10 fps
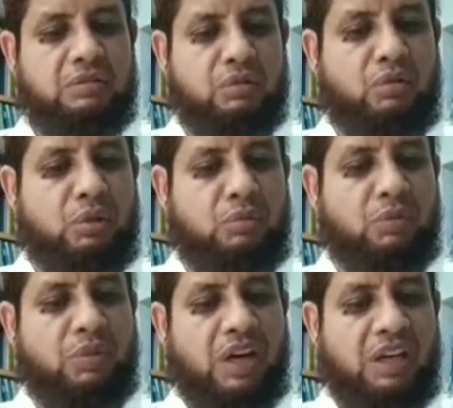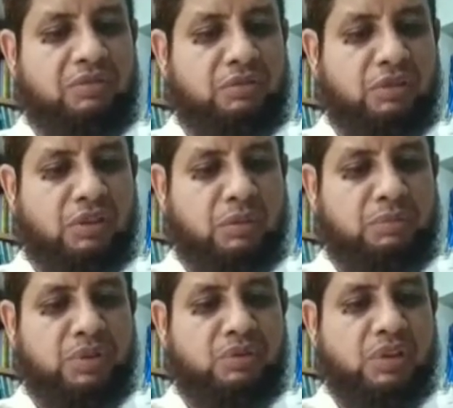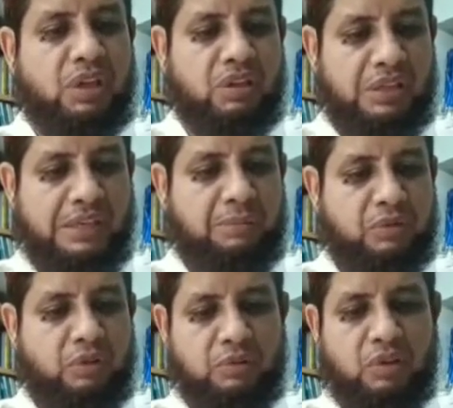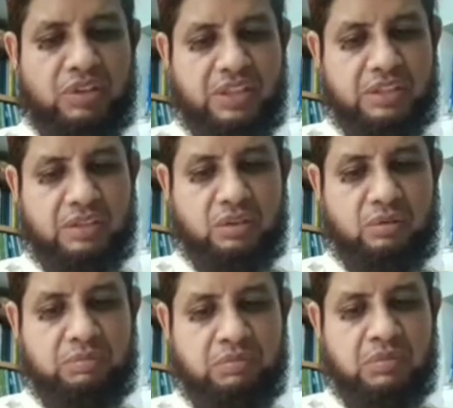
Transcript: Good mobile phone, computer, laptop or desktop